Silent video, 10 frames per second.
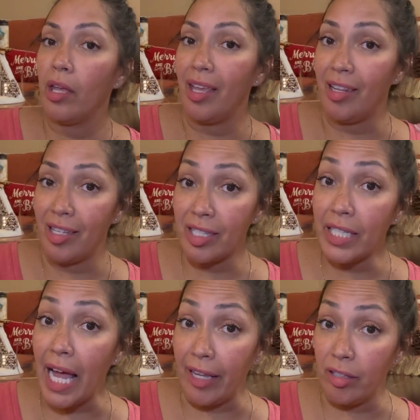it is
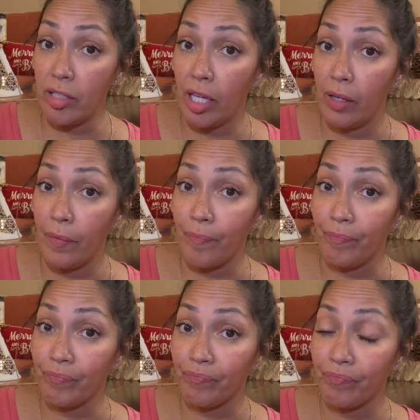light.
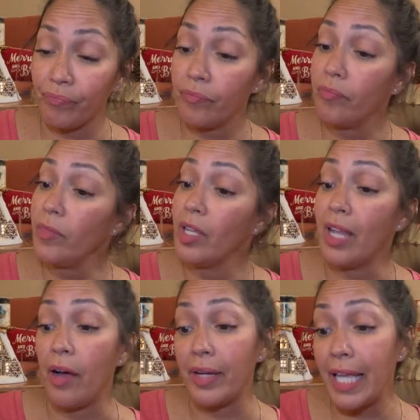
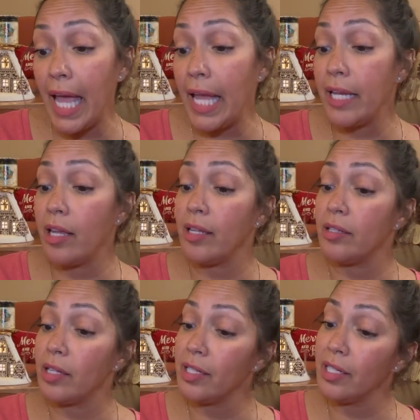Now again,
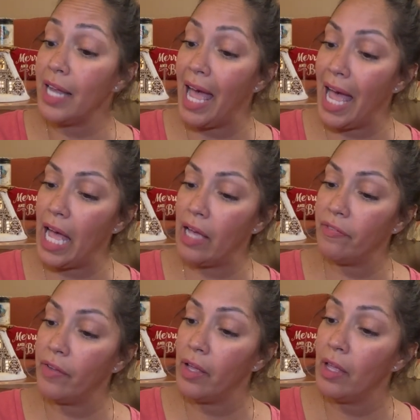it doesn't have
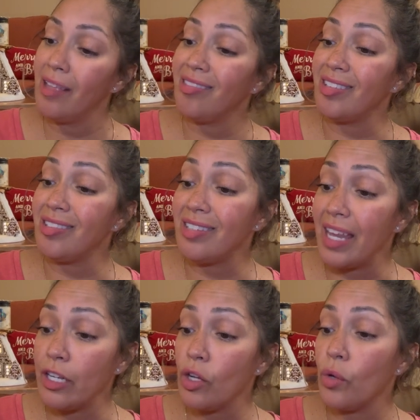the
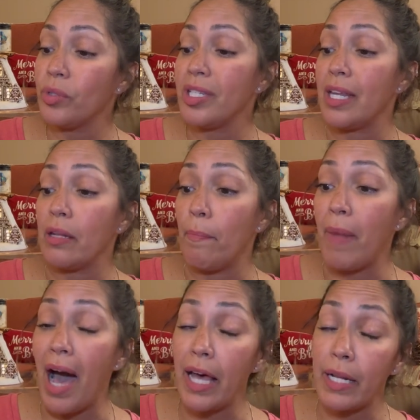scent notes in the
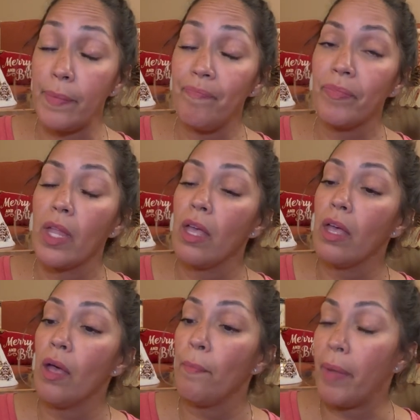bottom.
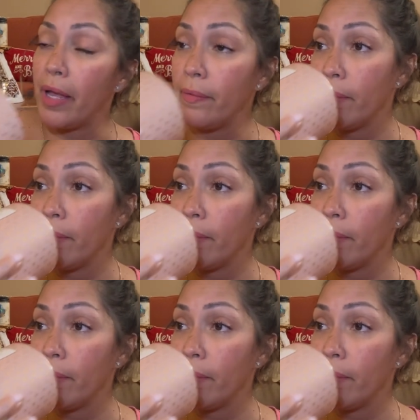But